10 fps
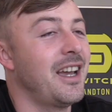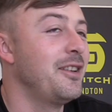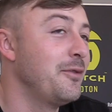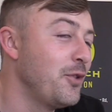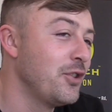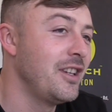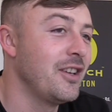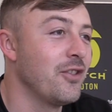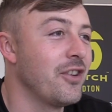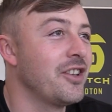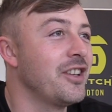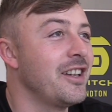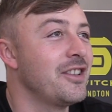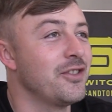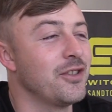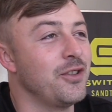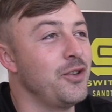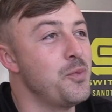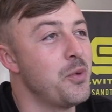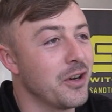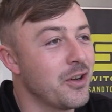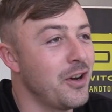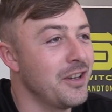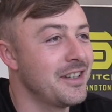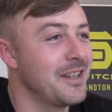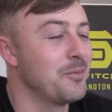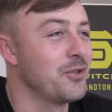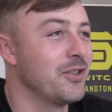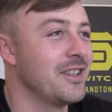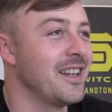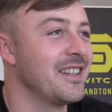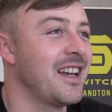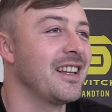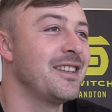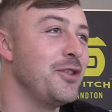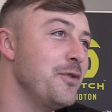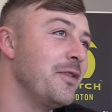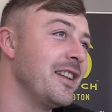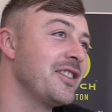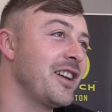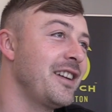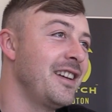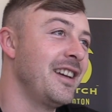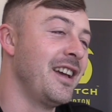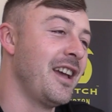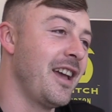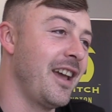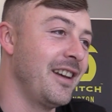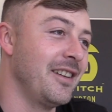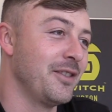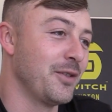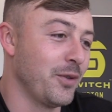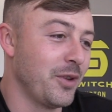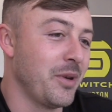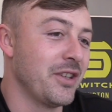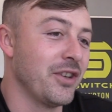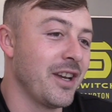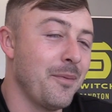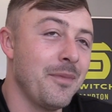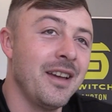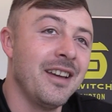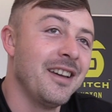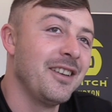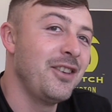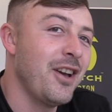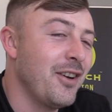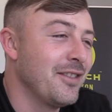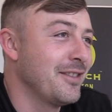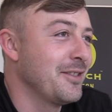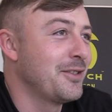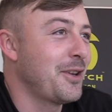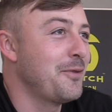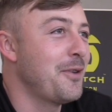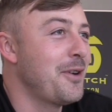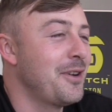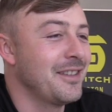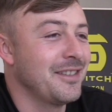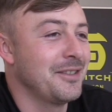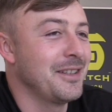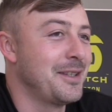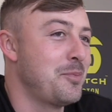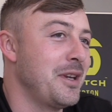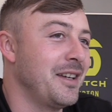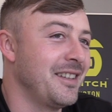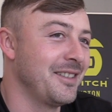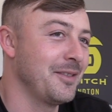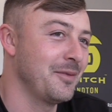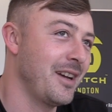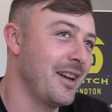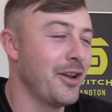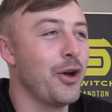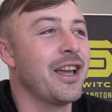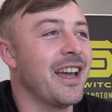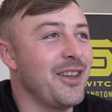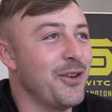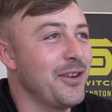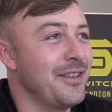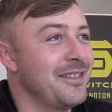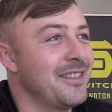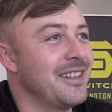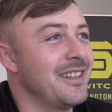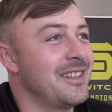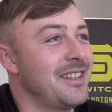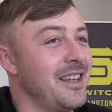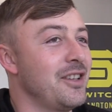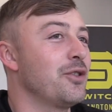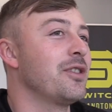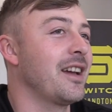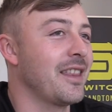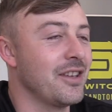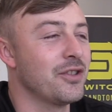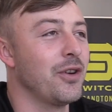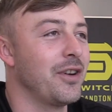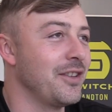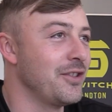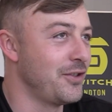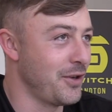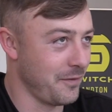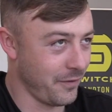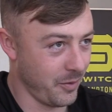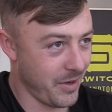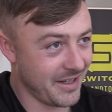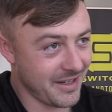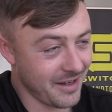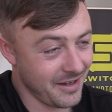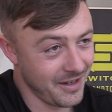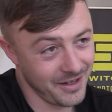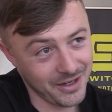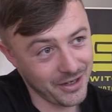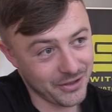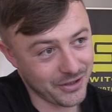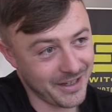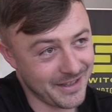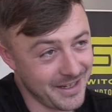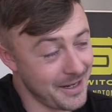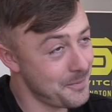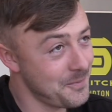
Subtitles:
Aiden, firstly, congratulations on your new podcast. I'm sure it's an exciting new venture and all the best to come. Yeah, so far it's been an okay year. Things look like they're starting to turn for the better. So let's see.